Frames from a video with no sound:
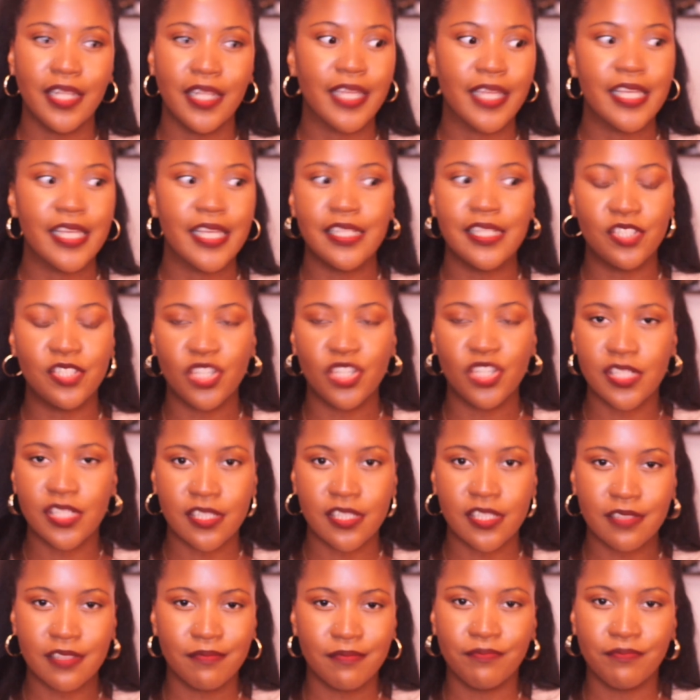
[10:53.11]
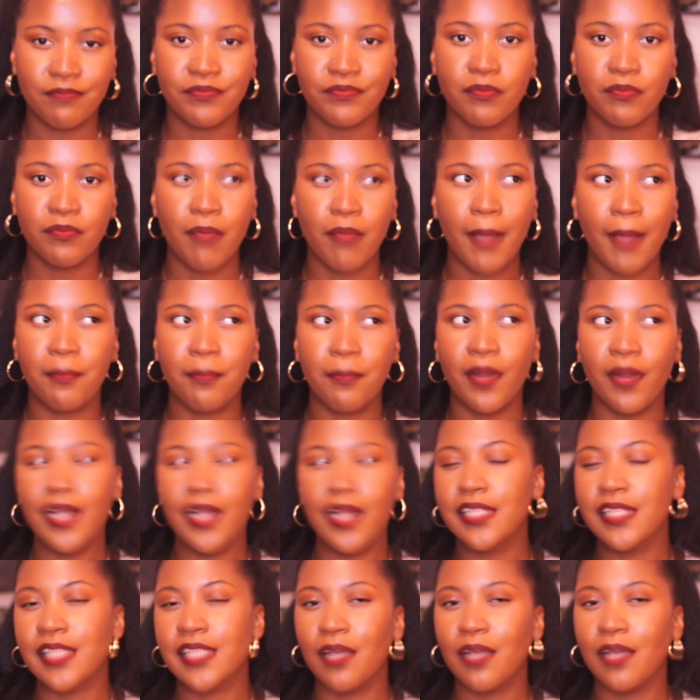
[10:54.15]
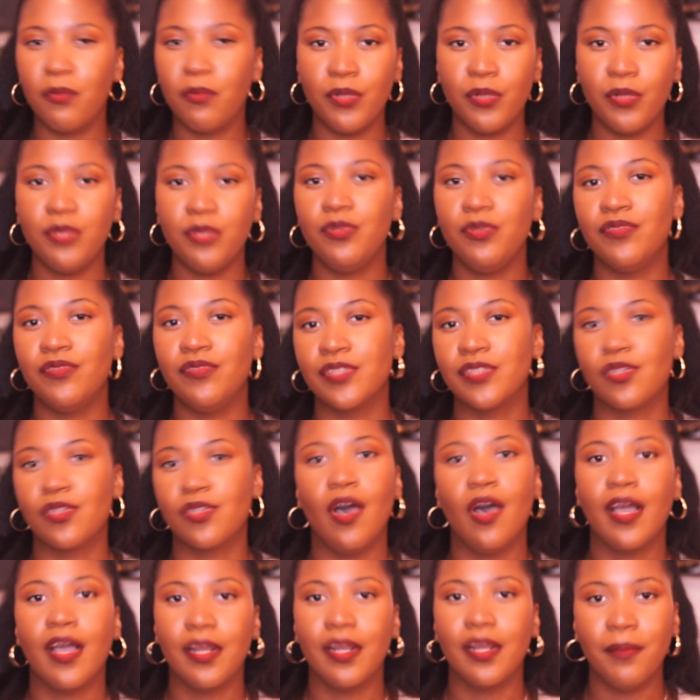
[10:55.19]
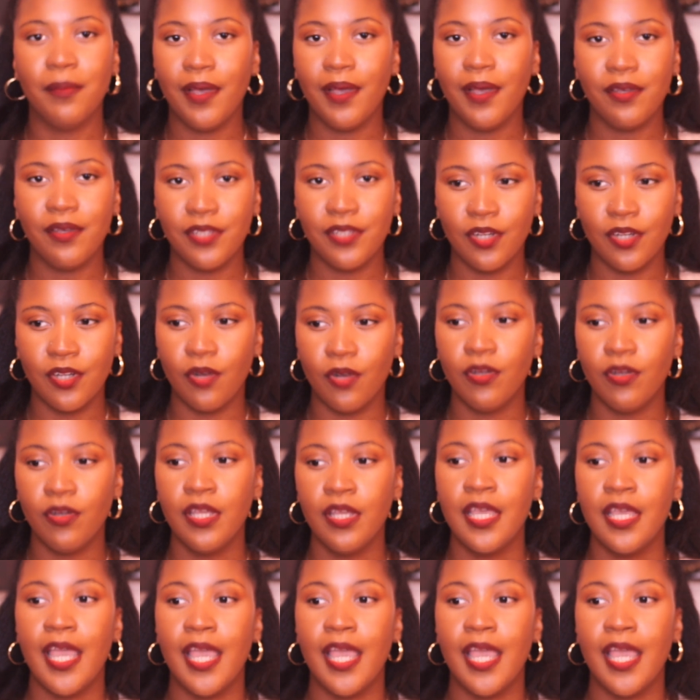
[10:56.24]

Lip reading: Like, it's just, my brain is like, what are you even talking about? You know?